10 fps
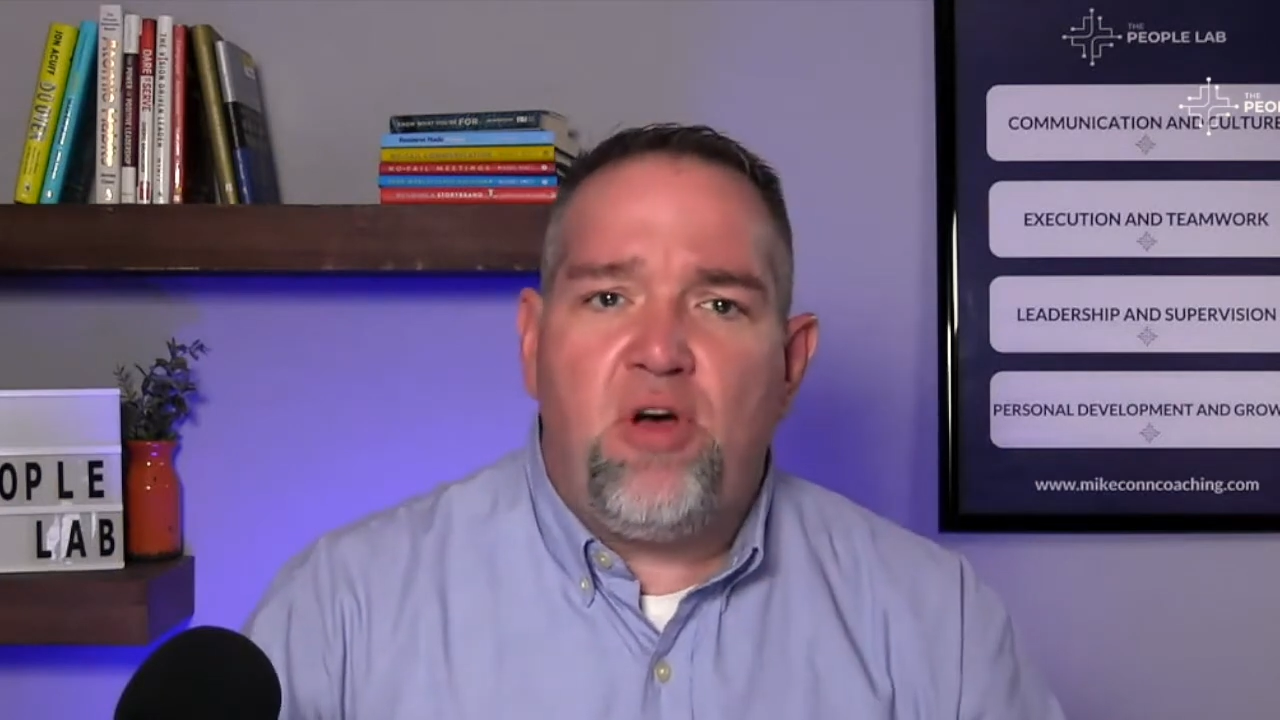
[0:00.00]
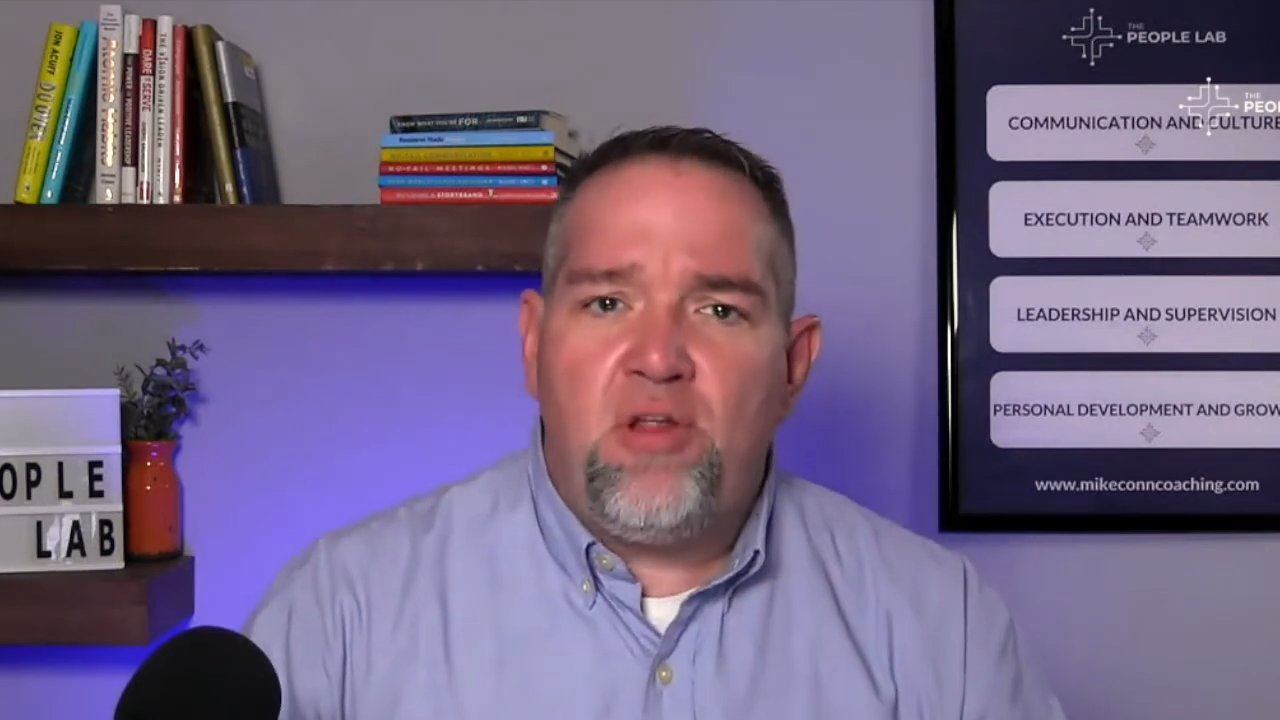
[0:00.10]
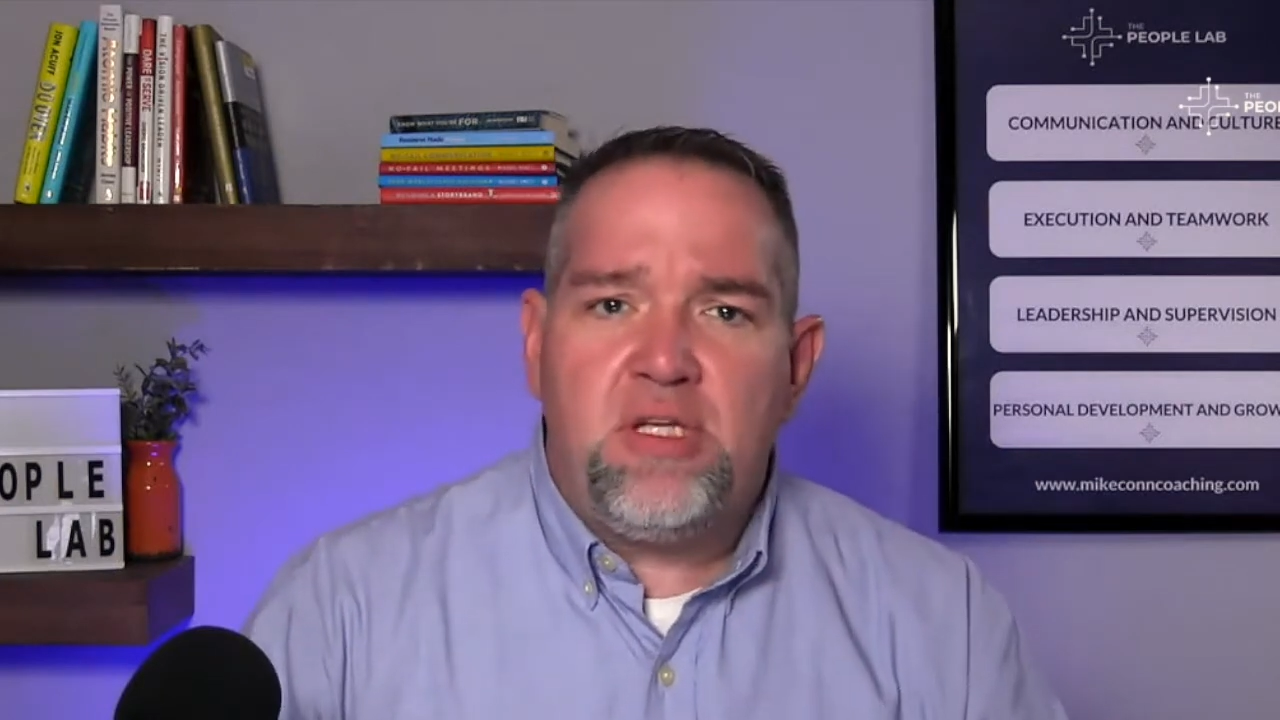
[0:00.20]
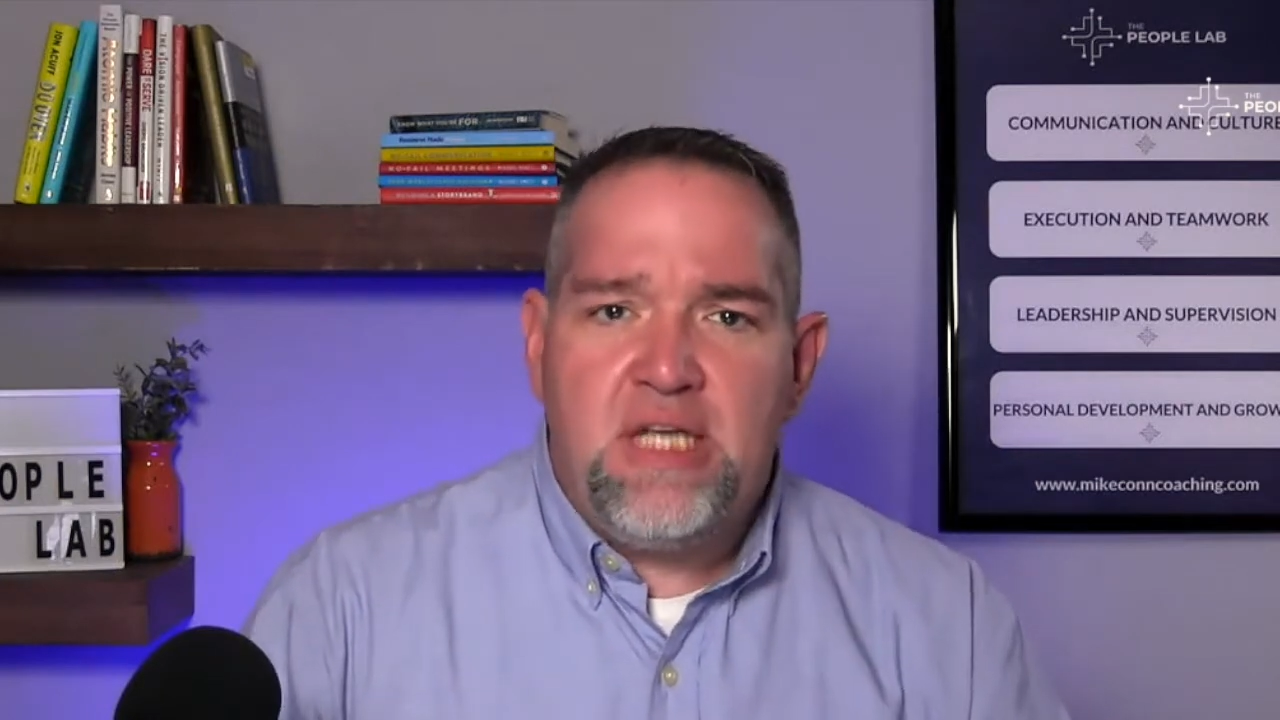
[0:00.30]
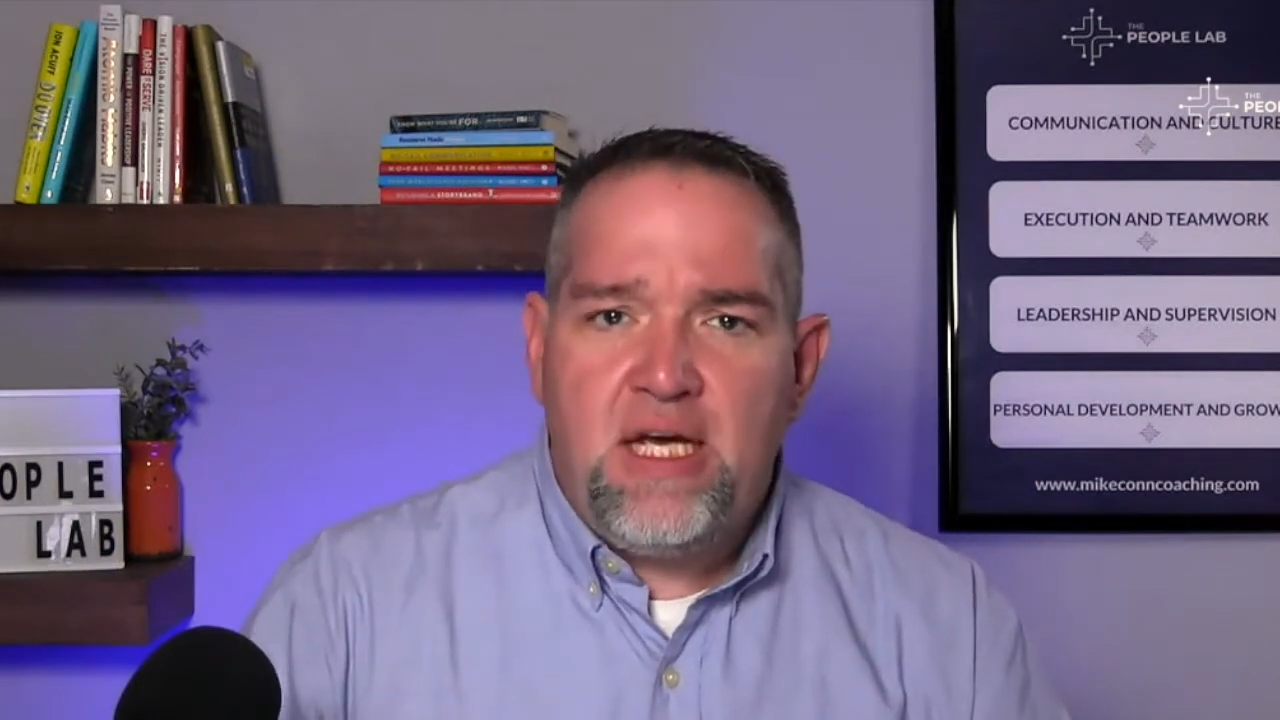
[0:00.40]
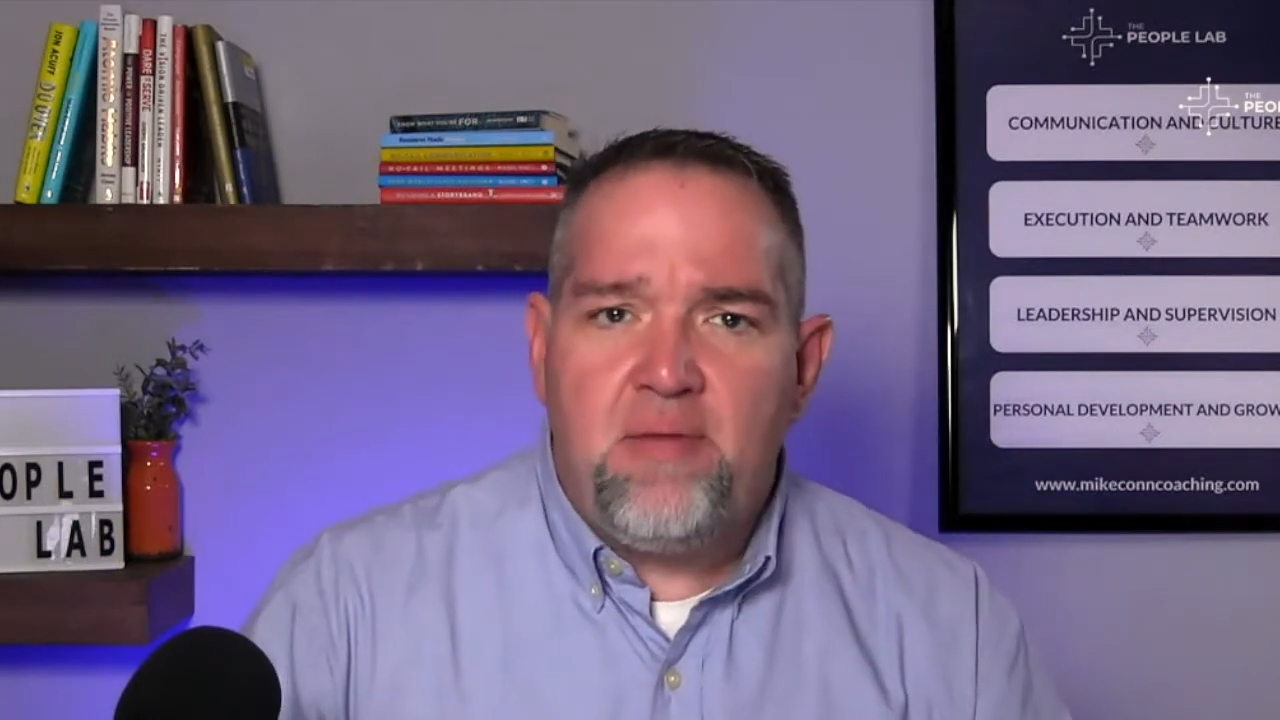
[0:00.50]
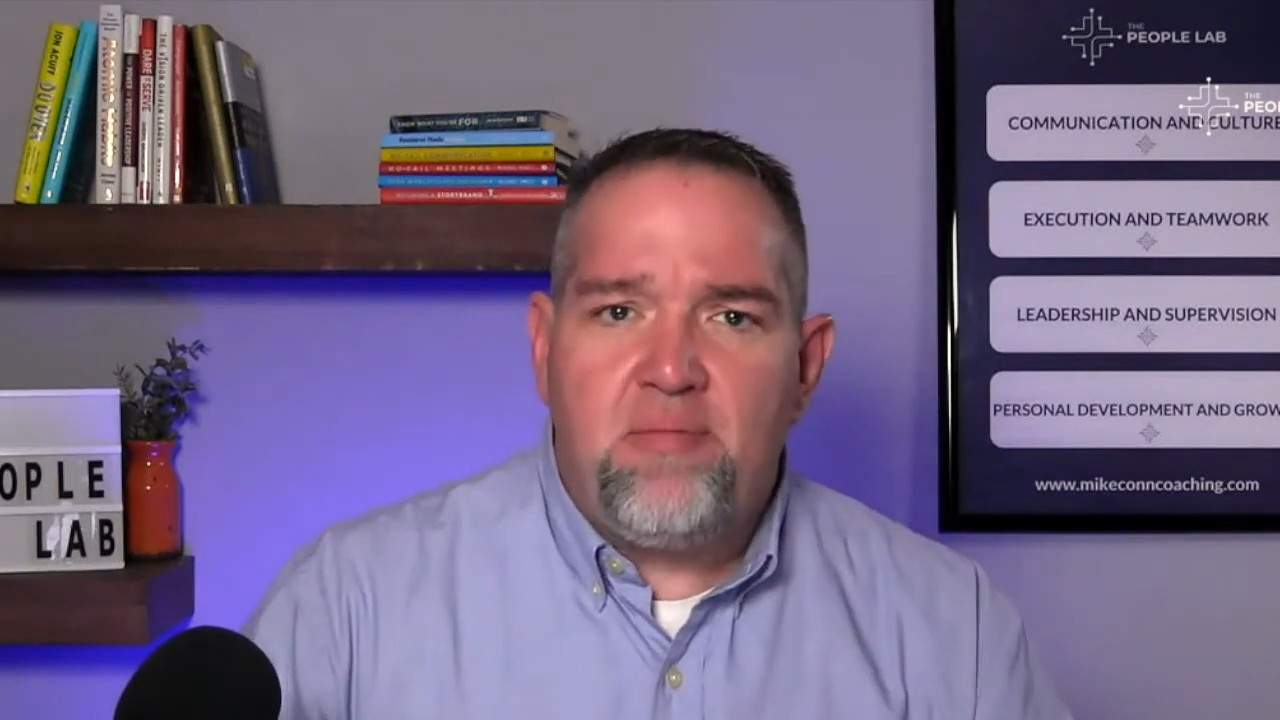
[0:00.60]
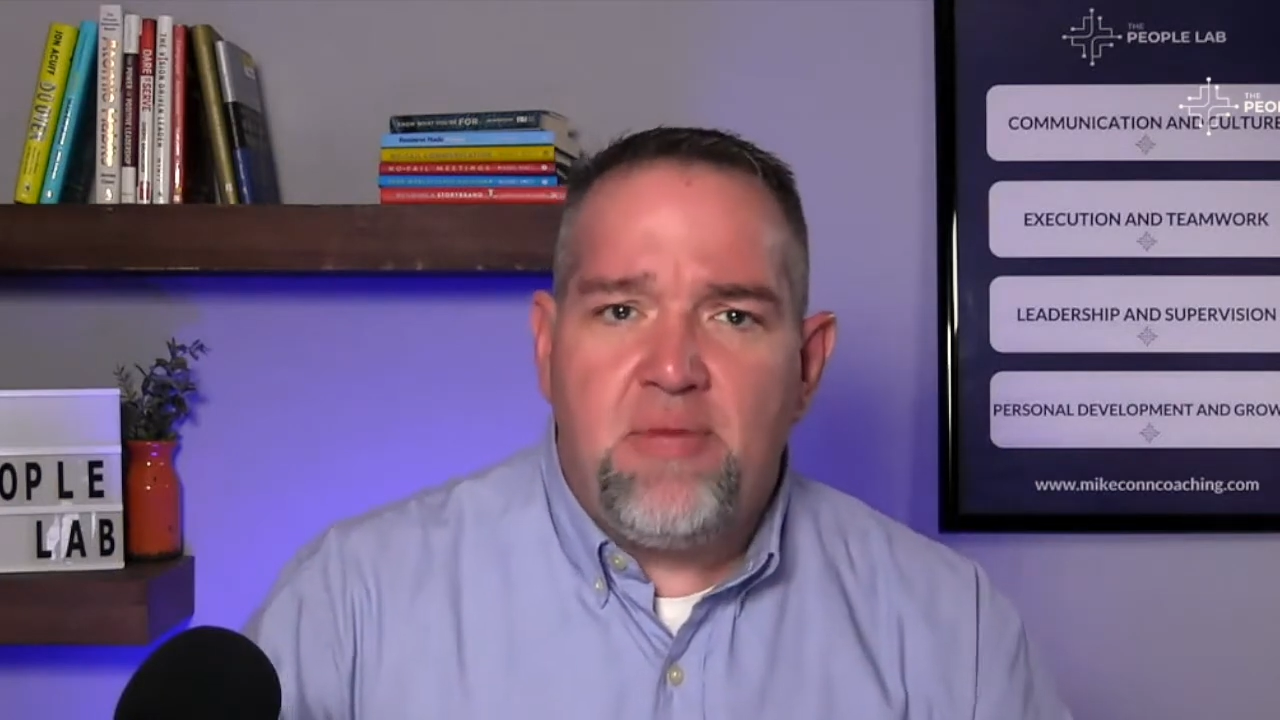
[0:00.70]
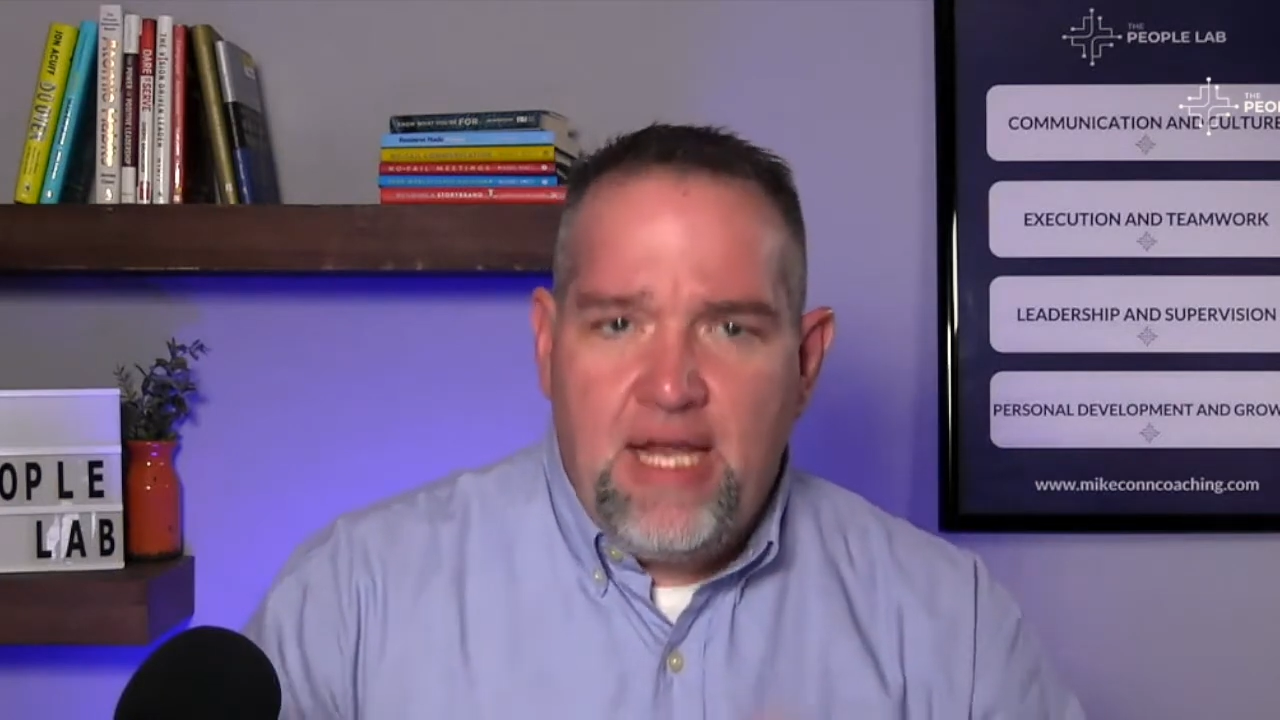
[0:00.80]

all the time.